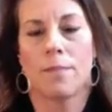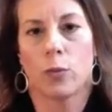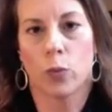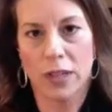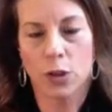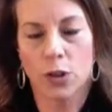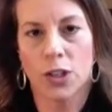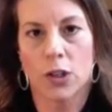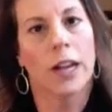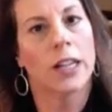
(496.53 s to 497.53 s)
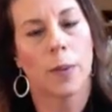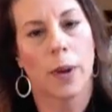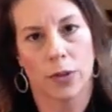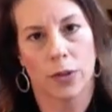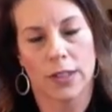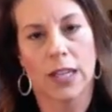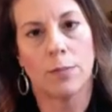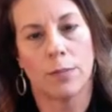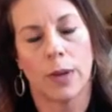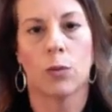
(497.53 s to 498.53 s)
research that talks about the
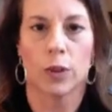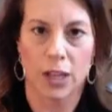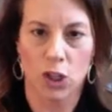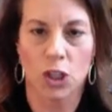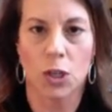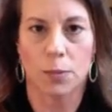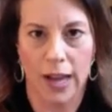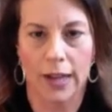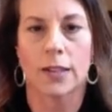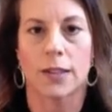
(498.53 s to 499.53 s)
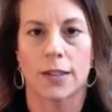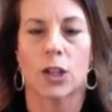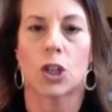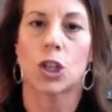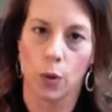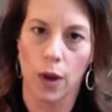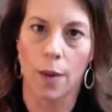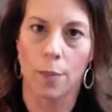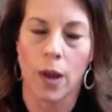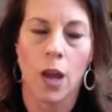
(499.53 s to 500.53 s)
team and relationship toxins that show
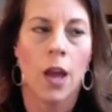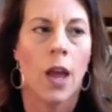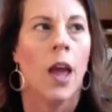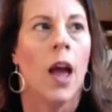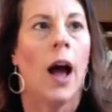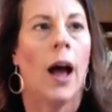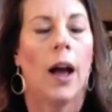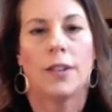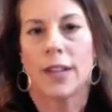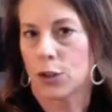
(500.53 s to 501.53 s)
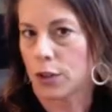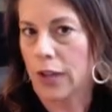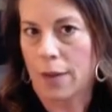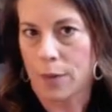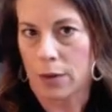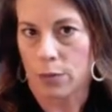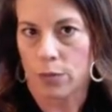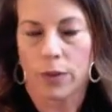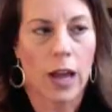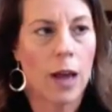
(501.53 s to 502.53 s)
up. Dr. Gottman,
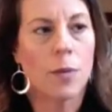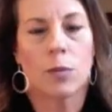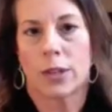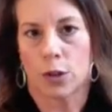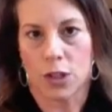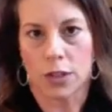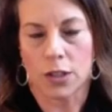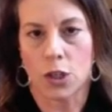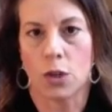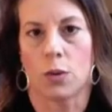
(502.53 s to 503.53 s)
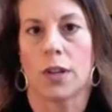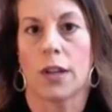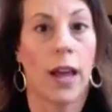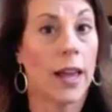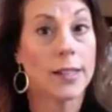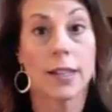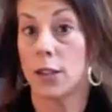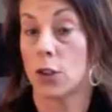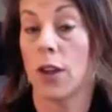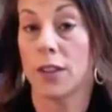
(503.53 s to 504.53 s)
the Gottman Research Institute. And I see
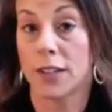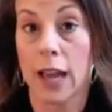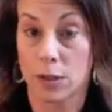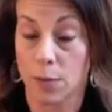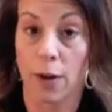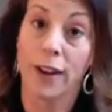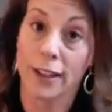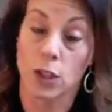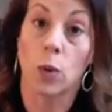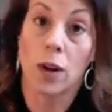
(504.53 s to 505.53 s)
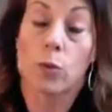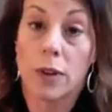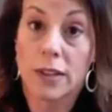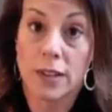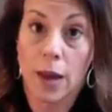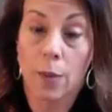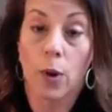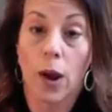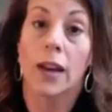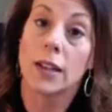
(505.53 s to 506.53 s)
this all the time. As a matter of fact, it's one of the reasons I
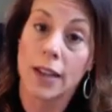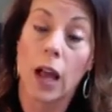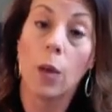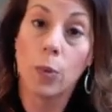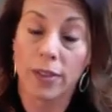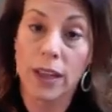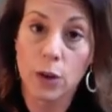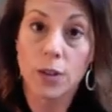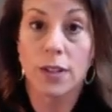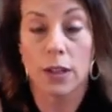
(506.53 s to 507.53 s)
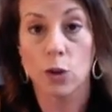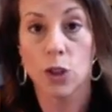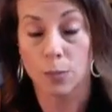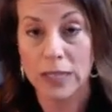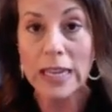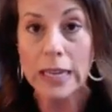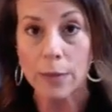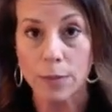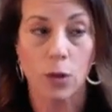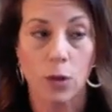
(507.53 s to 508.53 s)
brought in to help with leaders and leadership
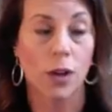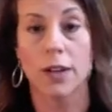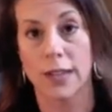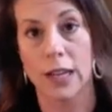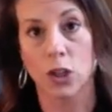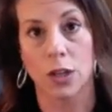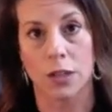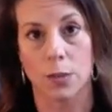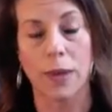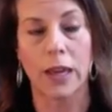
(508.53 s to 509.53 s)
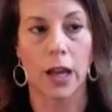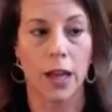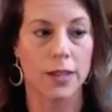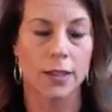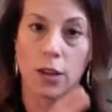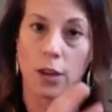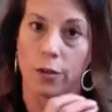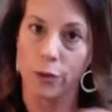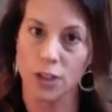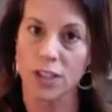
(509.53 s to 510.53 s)
teams and organizations, because the
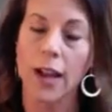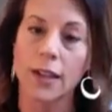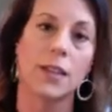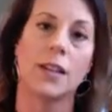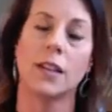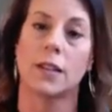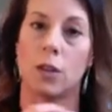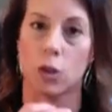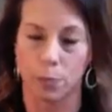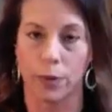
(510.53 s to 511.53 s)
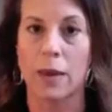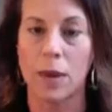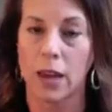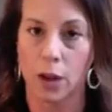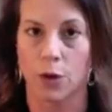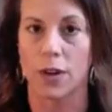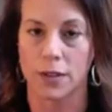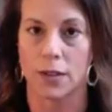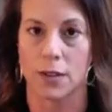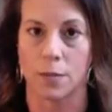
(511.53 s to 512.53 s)
first toxin is there's blaming and
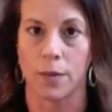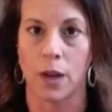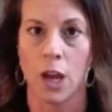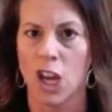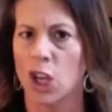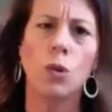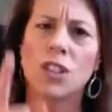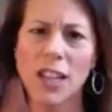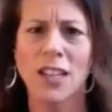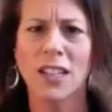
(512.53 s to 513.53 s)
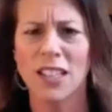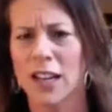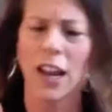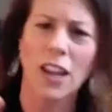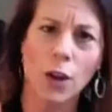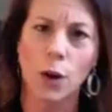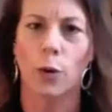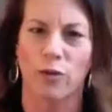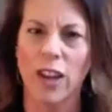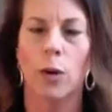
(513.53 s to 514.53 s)
criticism. You didn't, and
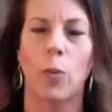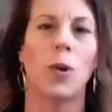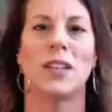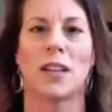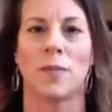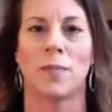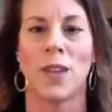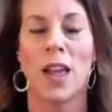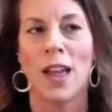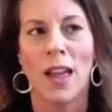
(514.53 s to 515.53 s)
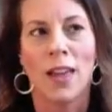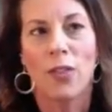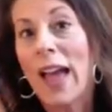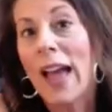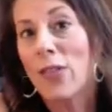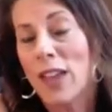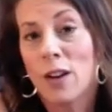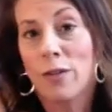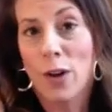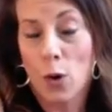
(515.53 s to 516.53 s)
finger pointing. Mm-hmm. That then
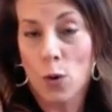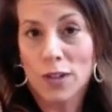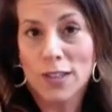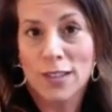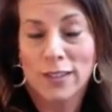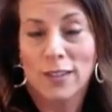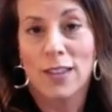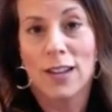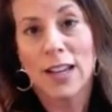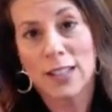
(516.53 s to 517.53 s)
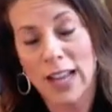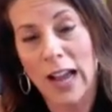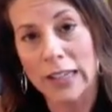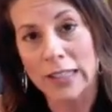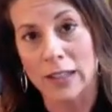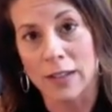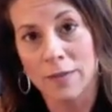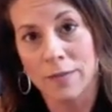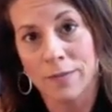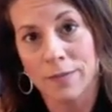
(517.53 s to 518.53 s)
evokes the next
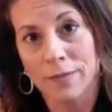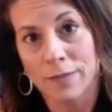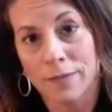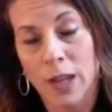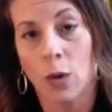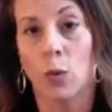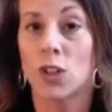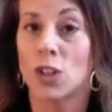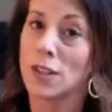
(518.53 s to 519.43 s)
toxin, which is